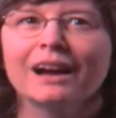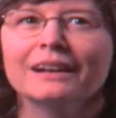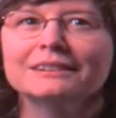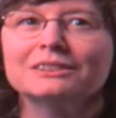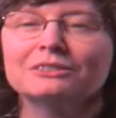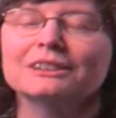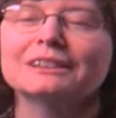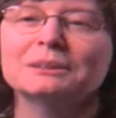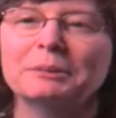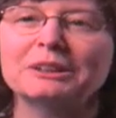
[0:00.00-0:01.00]
It's
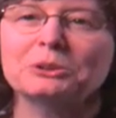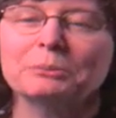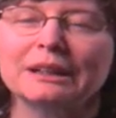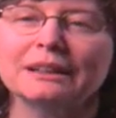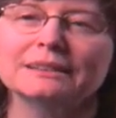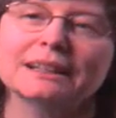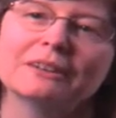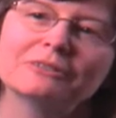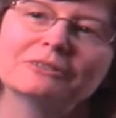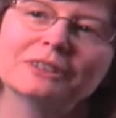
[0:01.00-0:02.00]
really special because
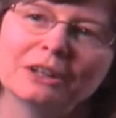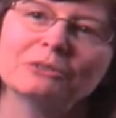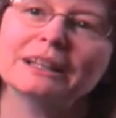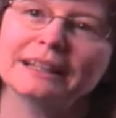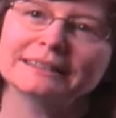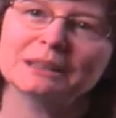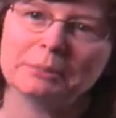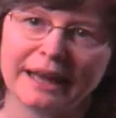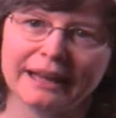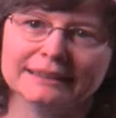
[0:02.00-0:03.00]
I've done relays in the
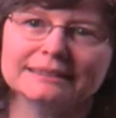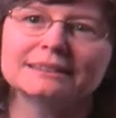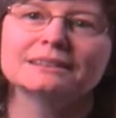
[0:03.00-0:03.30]
past,